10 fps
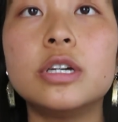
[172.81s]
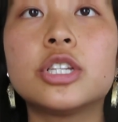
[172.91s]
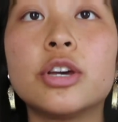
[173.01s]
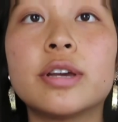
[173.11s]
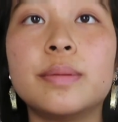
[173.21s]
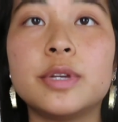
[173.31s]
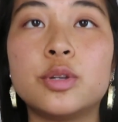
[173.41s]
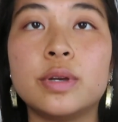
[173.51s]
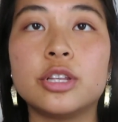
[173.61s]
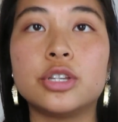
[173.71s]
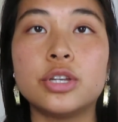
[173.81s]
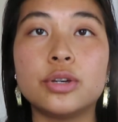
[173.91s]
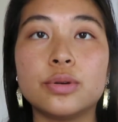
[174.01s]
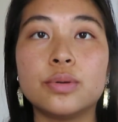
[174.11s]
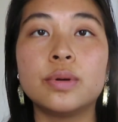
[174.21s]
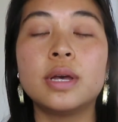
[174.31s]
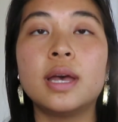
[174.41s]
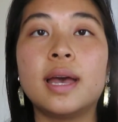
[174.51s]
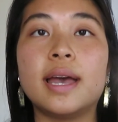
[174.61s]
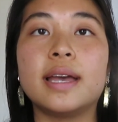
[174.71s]
circuit between the two,
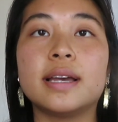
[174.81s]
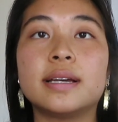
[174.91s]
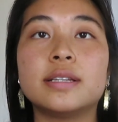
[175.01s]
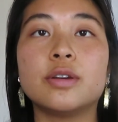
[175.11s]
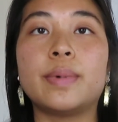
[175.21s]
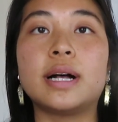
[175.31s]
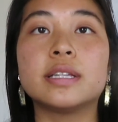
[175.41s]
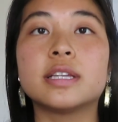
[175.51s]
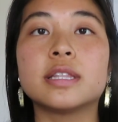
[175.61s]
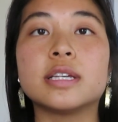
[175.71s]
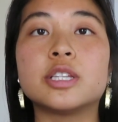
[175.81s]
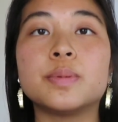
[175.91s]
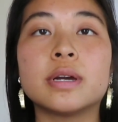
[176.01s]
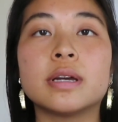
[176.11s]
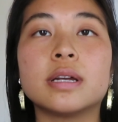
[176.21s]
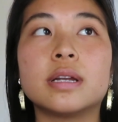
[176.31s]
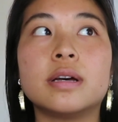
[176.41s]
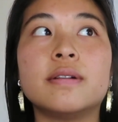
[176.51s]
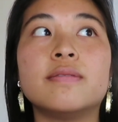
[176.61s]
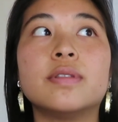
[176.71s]
and you're balancing the spirit
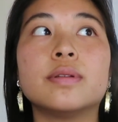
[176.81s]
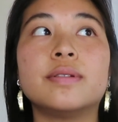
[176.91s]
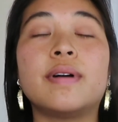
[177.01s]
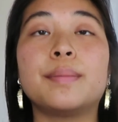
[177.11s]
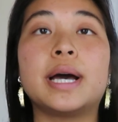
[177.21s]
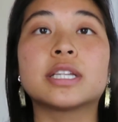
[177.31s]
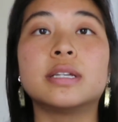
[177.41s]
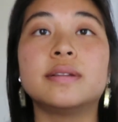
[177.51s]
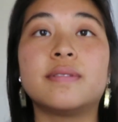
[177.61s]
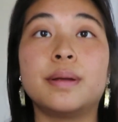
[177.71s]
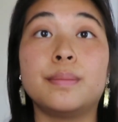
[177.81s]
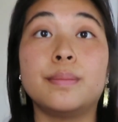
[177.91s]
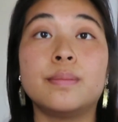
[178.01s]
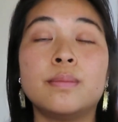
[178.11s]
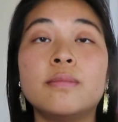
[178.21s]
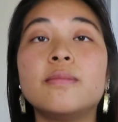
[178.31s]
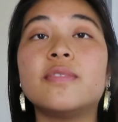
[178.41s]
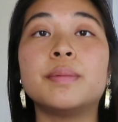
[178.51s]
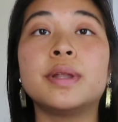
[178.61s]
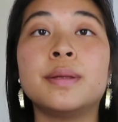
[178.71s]
of the divine masculine and divine
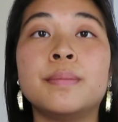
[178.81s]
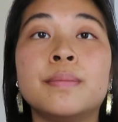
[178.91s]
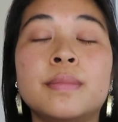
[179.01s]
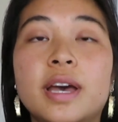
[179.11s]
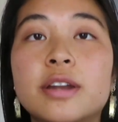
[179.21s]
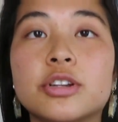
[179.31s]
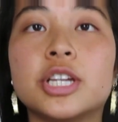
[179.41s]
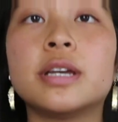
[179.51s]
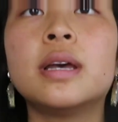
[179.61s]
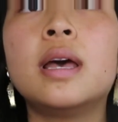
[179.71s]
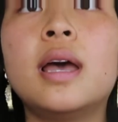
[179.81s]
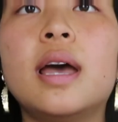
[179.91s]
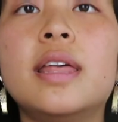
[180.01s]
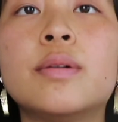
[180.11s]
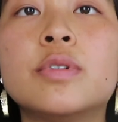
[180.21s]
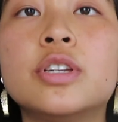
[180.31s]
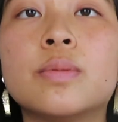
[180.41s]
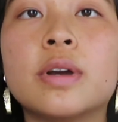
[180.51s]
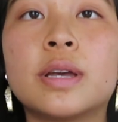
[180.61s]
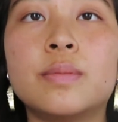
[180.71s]
feminine energy. And then when
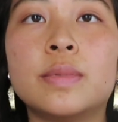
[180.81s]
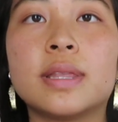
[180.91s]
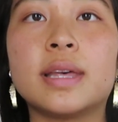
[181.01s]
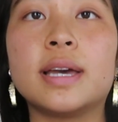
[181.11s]
you're working with